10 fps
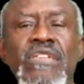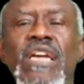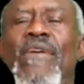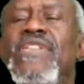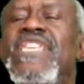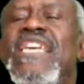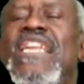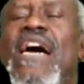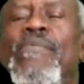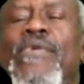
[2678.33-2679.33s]
Everything in
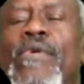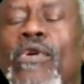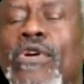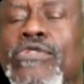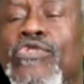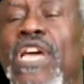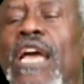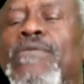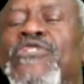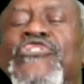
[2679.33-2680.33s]
Liberia going to the
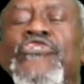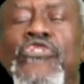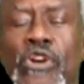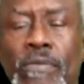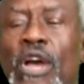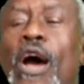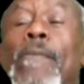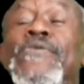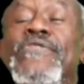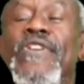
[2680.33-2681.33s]

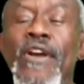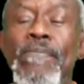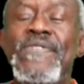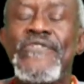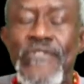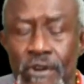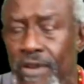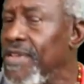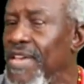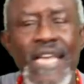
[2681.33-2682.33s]

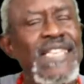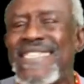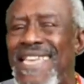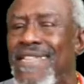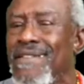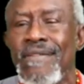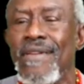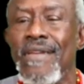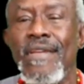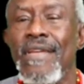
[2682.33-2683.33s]
absurd extent.
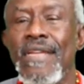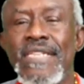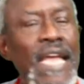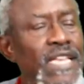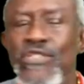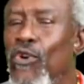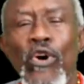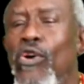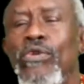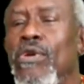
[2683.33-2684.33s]
There is
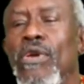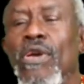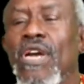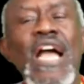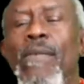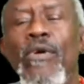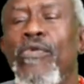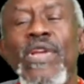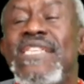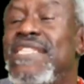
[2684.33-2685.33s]
no common
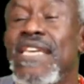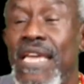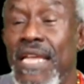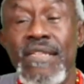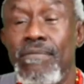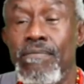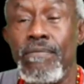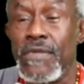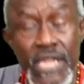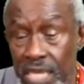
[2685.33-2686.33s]
reasoning in
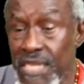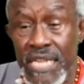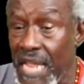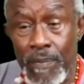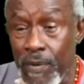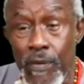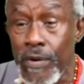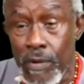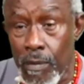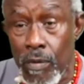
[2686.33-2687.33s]
things in Liberia
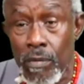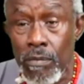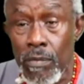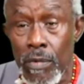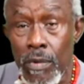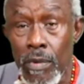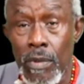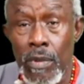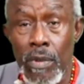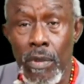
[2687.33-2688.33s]
no more.
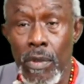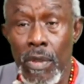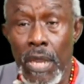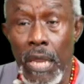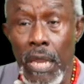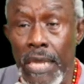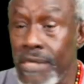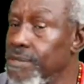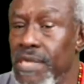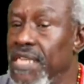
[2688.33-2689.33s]
It's